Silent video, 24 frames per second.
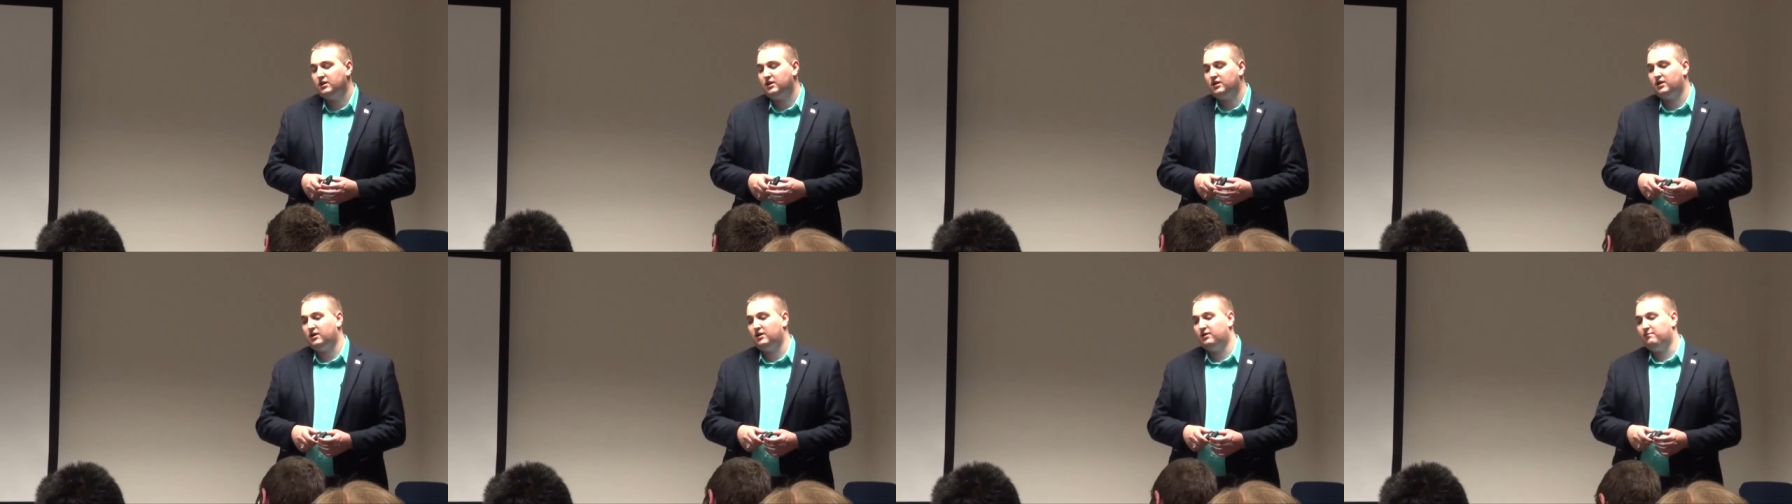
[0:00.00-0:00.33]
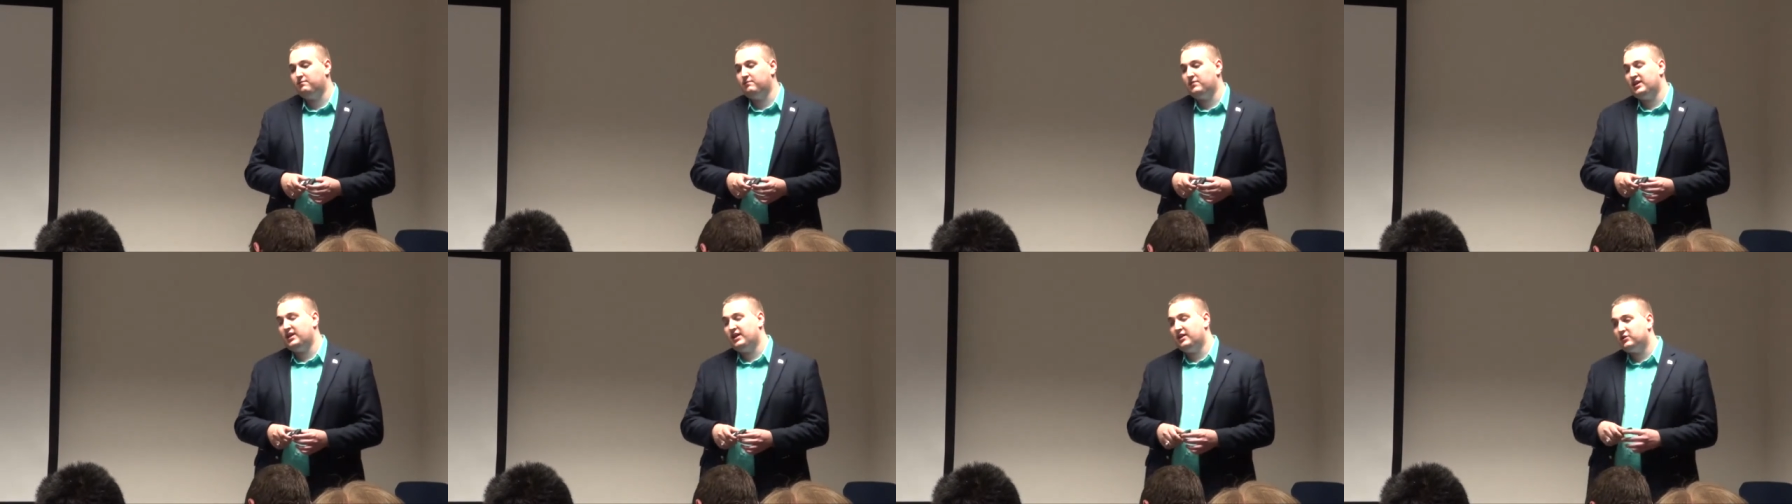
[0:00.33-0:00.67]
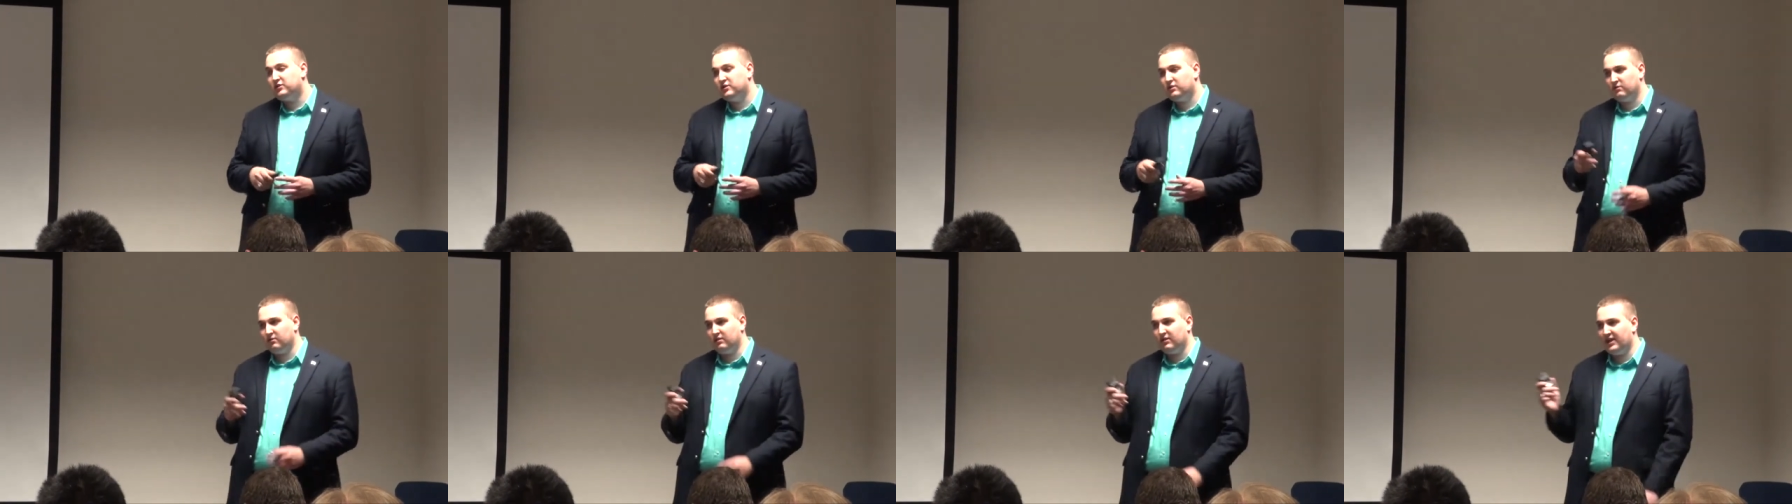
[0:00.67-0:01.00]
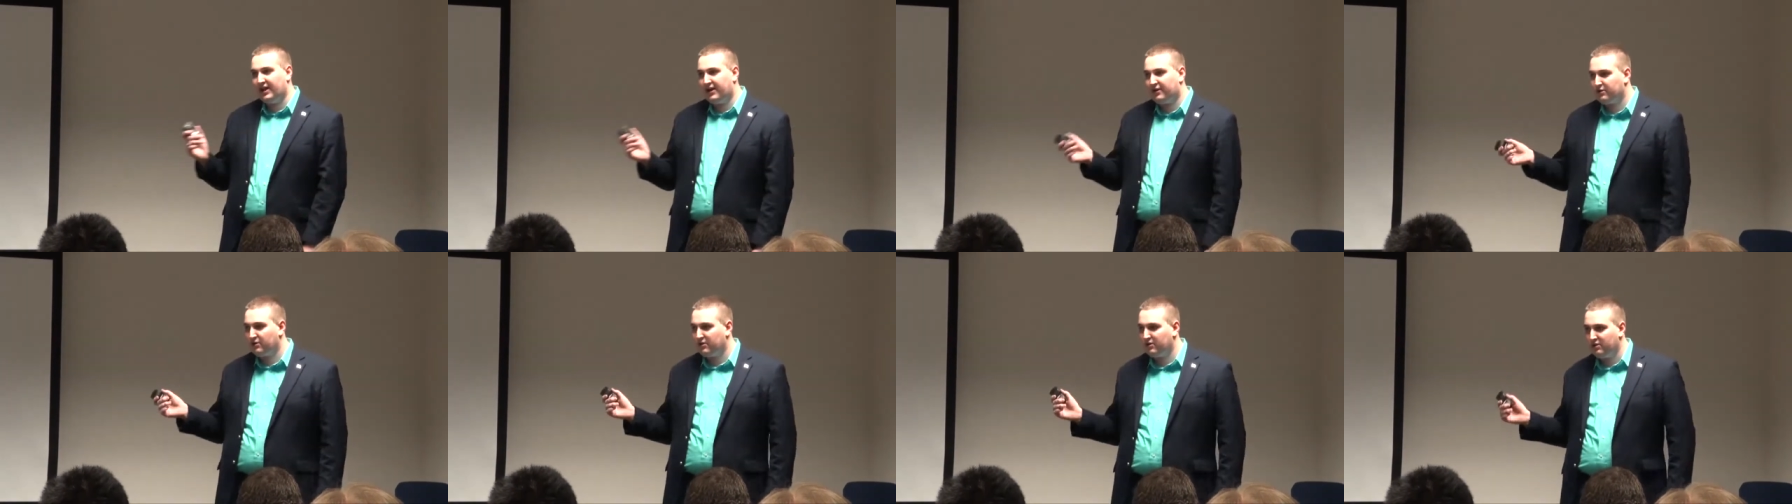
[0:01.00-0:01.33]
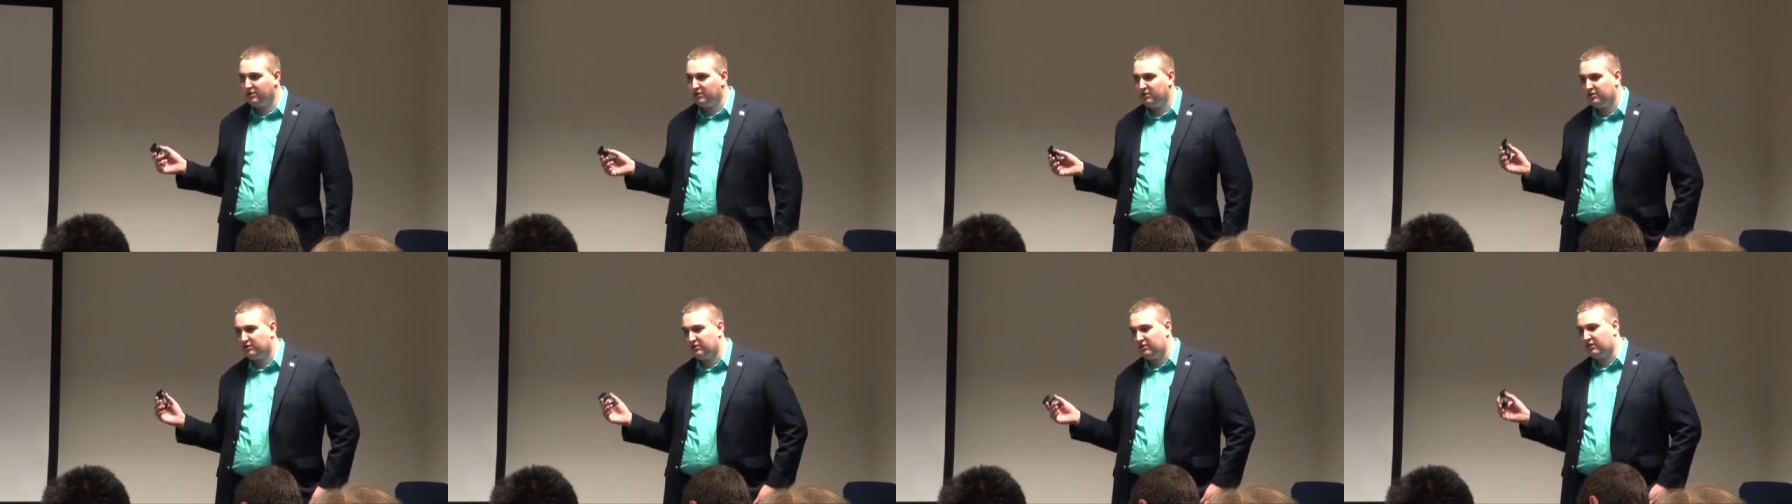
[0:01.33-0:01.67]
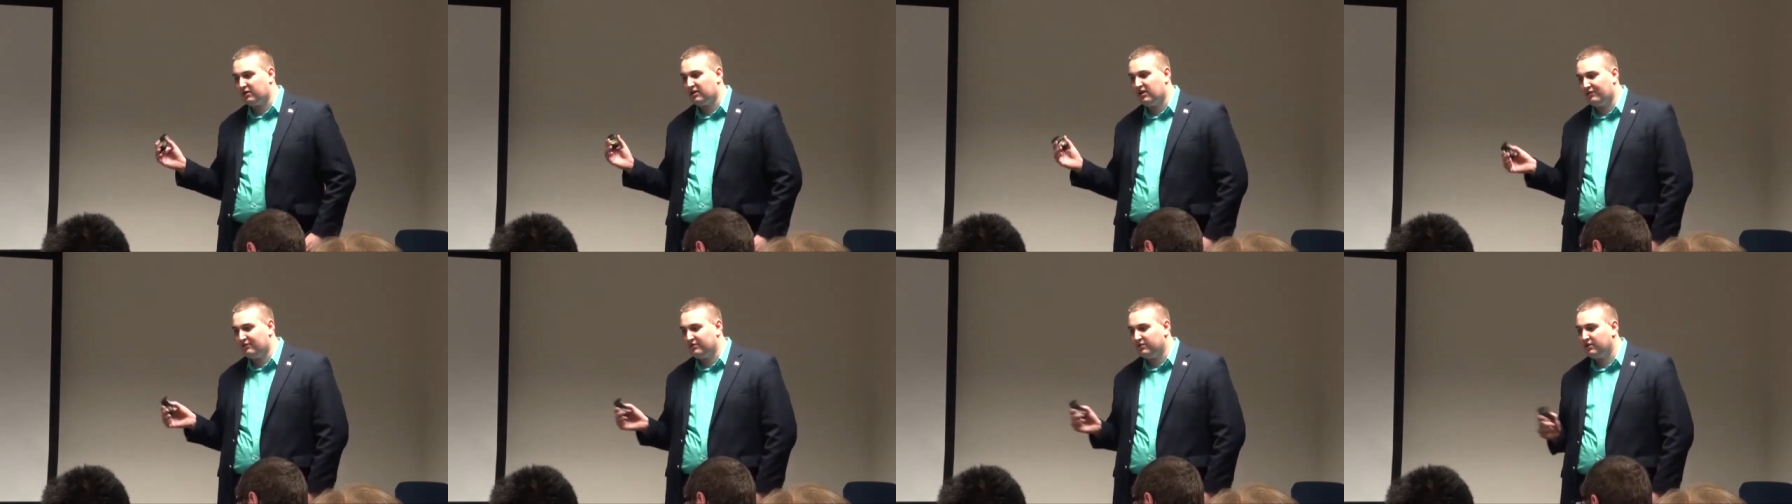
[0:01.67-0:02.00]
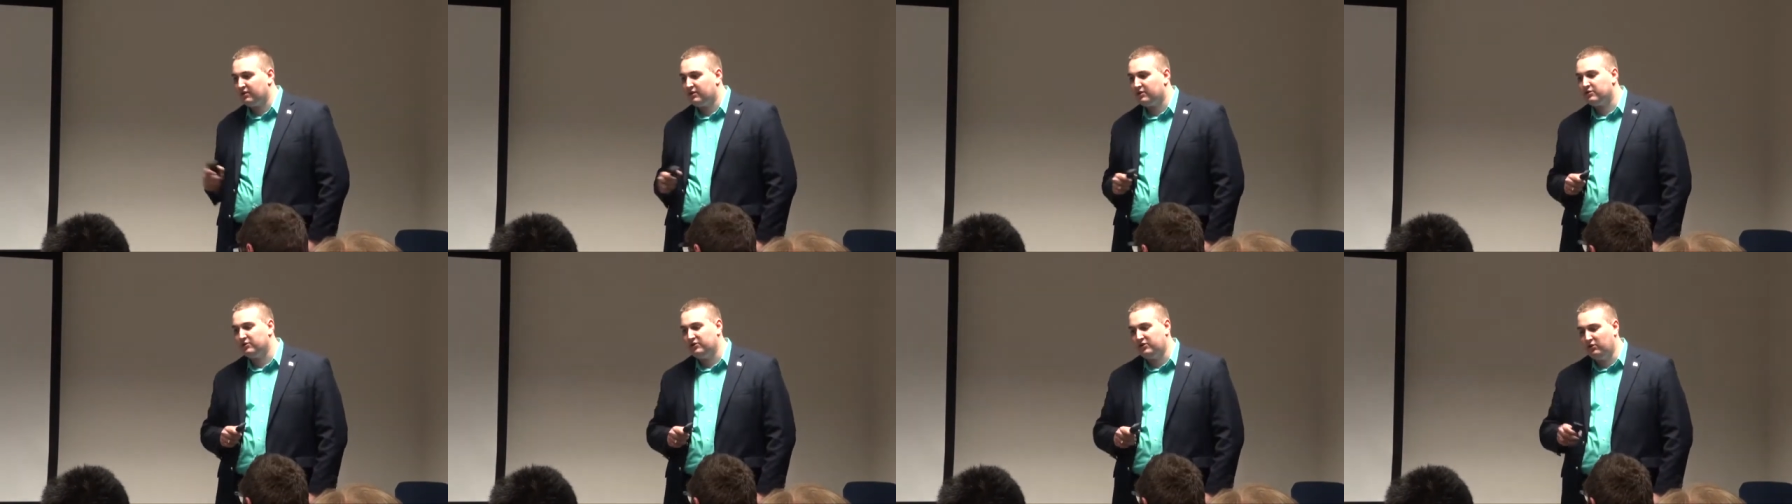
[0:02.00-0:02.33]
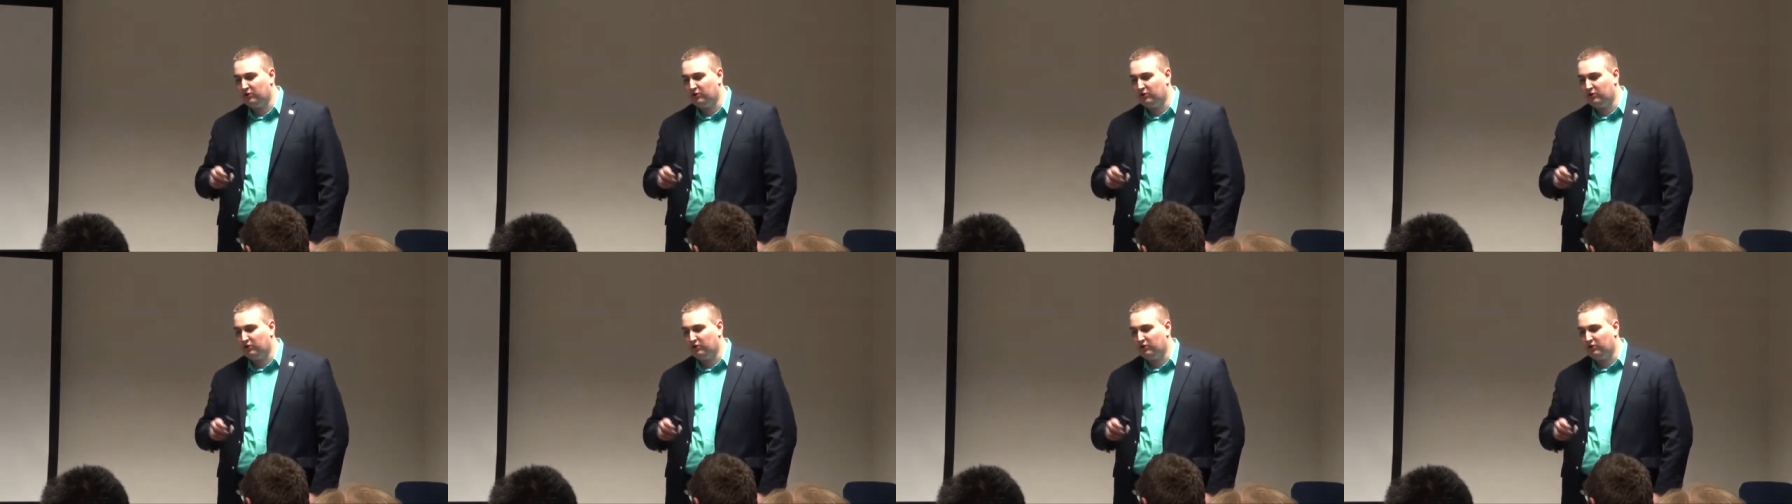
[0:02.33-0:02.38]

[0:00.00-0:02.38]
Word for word: Um, in your letter, your cover letter,